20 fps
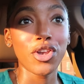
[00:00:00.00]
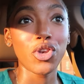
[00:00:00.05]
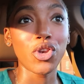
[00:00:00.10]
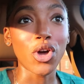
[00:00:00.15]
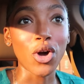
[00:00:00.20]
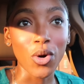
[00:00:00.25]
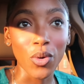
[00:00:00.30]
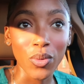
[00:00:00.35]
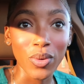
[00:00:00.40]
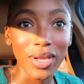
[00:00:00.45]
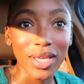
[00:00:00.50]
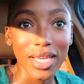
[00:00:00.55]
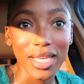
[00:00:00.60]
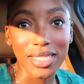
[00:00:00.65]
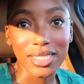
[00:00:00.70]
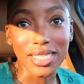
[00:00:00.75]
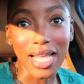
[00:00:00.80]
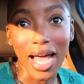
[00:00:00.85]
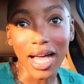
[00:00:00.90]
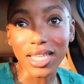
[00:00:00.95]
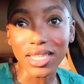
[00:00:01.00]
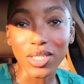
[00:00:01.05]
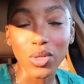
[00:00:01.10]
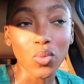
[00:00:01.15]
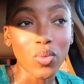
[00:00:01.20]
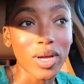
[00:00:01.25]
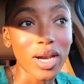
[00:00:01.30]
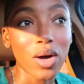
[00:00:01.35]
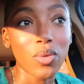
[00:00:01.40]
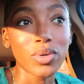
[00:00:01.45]
known exactly
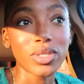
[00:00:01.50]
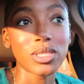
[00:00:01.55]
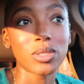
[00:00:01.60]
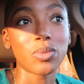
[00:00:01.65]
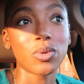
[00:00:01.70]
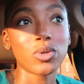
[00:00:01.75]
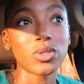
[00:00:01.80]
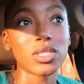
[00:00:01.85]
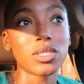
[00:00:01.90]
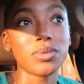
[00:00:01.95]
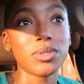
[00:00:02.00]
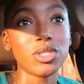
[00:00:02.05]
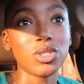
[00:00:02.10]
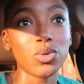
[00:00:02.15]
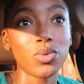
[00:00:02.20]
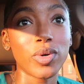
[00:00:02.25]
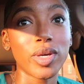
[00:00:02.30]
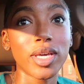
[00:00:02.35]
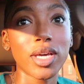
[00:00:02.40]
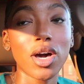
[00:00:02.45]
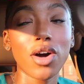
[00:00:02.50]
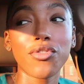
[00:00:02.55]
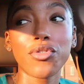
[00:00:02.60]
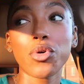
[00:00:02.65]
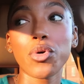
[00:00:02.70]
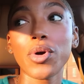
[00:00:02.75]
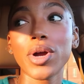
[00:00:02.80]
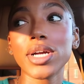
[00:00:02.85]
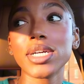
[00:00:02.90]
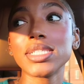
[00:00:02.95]
what I was supposed to be doing.
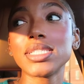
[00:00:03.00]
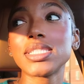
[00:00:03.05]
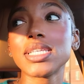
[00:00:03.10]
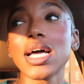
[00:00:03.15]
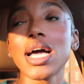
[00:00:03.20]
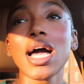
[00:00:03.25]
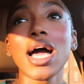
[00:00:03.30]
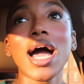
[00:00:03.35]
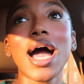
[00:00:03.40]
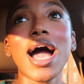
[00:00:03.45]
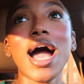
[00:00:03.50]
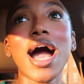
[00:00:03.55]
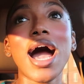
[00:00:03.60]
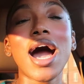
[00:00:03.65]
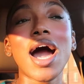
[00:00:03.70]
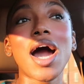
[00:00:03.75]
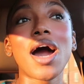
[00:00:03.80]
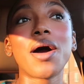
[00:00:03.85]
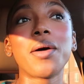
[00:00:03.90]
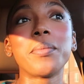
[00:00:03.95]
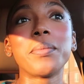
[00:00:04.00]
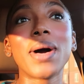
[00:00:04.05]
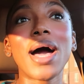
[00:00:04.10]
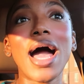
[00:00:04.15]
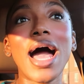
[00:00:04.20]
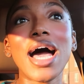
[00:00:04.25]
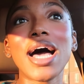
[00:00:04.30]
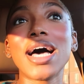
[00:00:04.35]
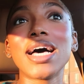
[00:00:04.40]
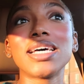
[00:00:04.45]
Of course,
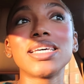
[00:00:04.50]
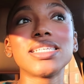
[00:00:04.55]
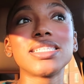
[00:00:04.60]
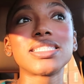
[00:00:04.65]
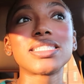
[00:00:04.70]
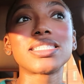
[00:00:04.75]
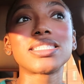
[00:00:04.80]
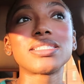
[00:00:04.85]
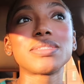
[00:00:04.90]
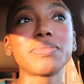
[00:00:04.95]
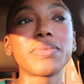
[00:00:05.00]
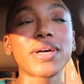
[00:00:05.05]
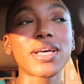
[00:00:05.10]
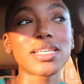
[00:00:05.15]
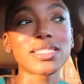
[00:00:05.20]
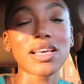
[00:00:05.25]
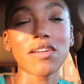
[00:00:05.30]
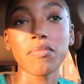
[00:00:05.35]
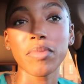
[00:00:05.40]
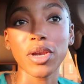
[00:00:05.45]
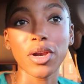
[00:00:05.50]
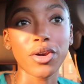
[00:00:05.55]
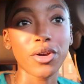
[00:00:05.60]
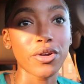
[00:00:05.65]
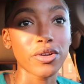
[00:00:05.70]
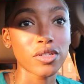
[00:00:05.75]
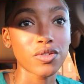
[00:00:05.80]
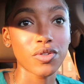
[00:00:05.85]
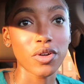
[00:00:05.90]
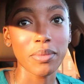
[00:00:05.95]
because I've been a
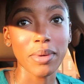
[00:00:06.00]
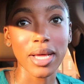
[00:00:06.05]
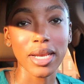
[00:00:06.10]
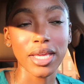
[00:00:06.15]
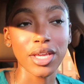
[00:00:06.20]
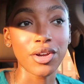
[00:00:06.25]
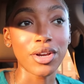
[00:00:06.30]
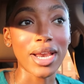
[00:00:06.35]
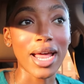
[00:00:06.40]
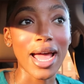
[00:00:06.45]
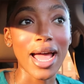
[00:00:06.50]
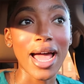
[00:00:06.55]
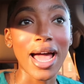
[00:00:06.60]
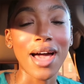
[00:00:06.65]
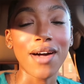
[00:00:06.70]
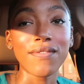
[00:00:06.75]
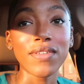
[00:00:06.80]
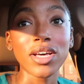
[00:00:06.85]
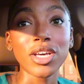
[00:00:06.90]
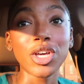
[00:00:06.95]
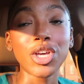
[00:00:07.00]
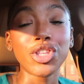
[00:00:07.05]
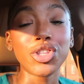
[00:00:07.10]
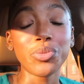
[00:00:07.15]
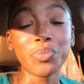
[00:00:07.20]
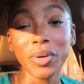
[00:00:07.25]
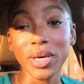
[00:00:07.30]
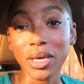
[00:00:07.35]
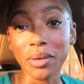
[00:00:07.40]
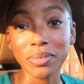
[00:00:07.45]
nurse for about a year and a half,
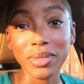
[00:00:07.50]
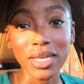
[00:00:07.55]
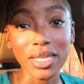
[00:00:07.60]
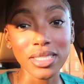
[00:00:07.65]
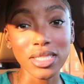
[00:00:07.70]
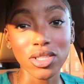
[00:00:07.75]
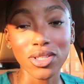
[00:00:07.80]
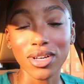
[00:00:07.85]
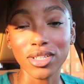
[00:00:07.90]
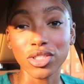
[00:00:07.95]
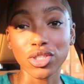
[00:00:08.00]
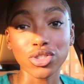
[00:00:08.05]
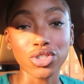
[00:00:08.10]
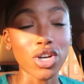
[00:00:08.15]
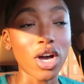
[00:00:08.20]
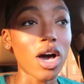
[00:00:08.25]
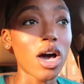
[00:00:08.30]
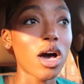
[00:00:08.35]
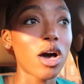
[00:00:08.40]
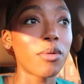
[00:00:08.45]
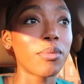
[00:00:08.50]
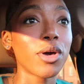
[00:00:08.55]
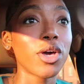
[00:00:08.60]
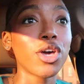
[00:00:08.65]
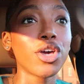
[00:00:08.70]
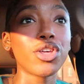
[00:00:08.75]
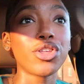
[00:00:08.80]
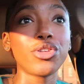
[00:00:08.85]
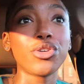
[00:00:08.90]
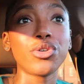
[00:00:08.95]
you pick up things along the job.
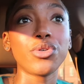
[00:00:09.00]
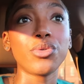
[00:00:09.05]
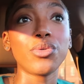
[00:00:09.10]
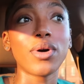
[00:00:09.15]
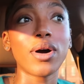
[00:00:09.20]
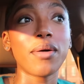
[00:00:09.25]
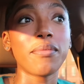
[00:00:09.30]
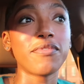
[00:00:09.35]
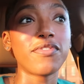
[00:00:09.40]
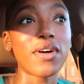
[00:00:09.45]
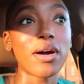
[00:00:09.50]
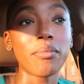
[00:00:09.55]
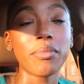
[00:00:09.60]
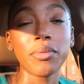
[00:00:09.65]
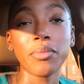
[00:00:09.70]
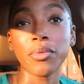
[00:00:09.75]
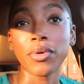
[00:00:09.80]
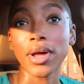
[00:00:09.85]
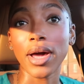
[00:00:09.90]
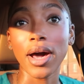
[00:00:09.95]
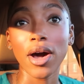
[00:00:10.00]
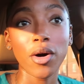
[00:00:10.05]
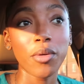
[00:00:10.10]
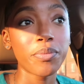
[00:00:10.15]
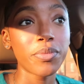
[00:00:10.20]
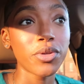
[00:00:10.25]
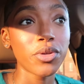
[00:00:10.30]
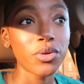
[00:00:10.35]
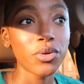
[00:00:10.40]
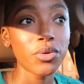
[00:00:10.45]
You find people to
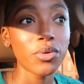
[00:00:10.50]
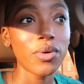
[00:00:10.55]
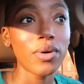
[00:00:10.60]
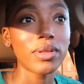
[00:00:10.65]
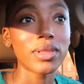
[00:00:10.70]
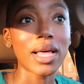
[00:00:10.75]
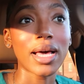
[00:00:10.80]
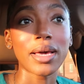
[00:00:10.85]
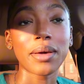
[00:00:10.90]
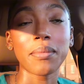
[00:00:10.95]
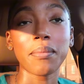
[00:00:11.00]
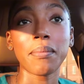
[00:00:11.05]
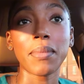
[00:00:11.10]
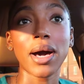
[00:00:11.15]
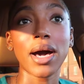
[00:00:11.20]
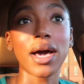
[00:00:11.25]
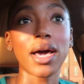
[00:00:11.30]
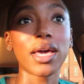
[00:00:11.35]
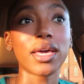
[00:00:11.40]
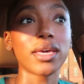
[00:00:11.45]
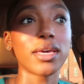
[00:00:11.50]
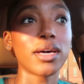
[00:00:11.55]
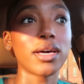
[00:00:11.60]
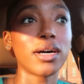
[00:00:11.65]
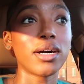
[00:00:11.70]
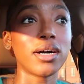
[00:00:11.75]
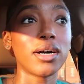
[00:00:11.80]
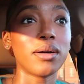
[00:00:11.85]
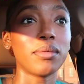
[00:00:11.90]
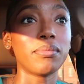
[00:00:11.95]
help you, like
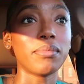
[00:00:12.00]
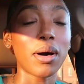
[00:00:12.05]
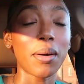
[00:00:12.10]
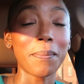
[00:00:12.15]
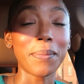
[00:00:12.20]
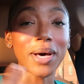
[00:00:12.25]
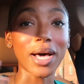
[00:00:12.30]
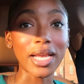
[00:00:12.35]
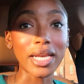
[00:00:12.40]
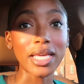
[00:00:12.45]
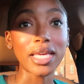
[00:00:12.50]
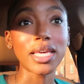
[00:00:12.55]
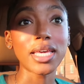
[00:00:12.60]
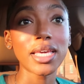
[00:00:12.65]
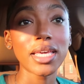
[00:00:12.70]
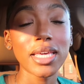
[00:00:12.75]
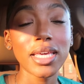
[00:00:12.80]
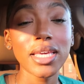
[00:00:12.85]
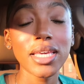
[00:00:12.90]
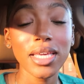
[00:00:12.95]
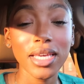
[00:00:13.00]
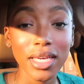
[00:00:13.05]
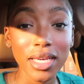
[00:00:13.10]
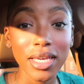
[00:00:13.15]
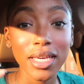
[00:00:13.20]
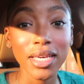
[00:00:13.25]
my buddy